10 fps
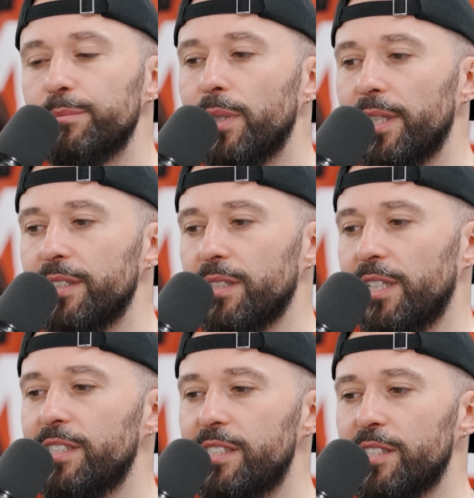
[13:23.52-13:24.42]
but it is
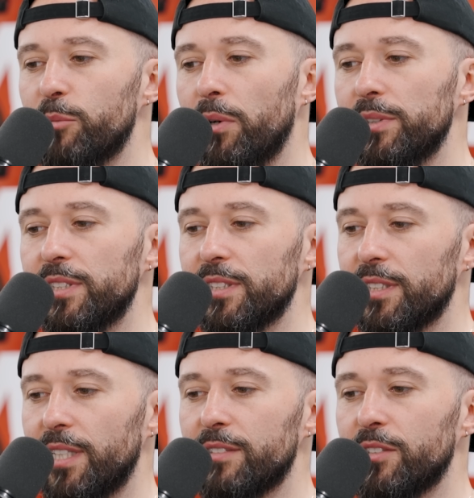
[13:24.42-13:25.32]
it is disappointing
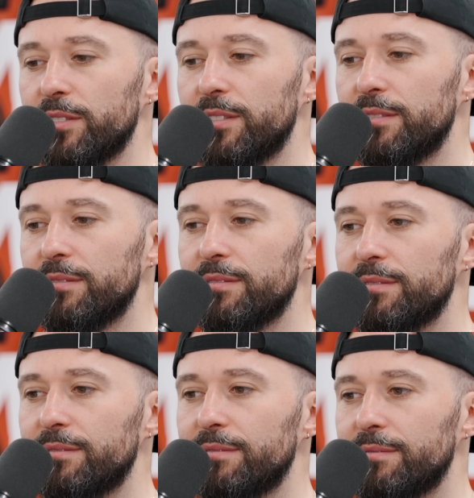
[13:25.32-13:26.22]
that that's on
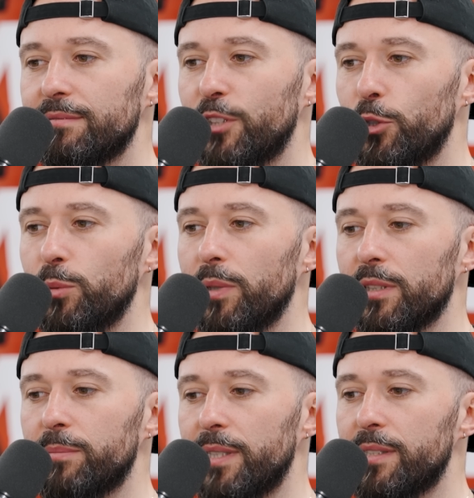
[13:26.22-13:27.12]
cool but
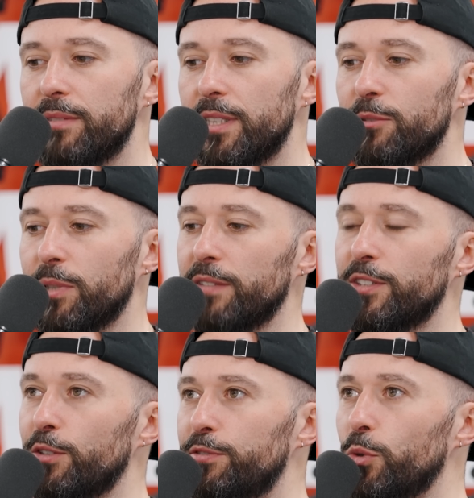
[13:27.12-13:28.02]
expensive list when I've
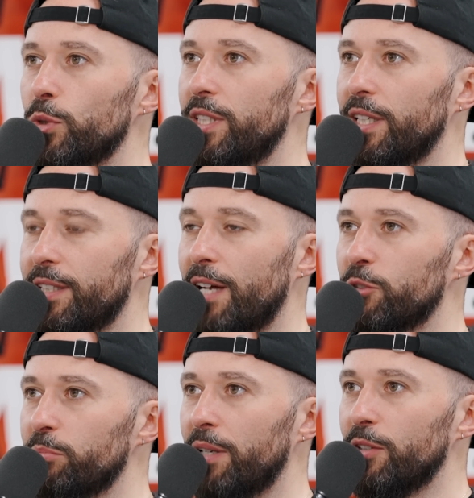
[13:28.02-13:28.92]
got a forty-eight
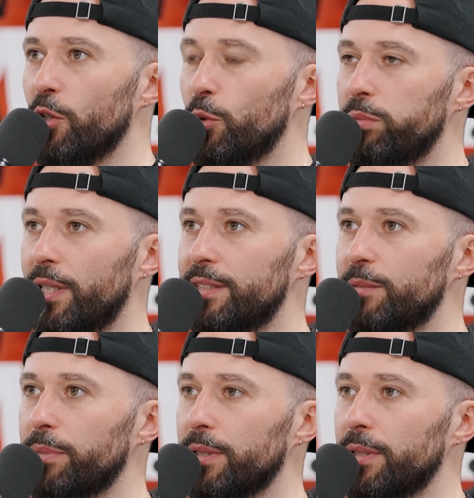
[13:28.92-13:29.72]
thousand pound gold-plated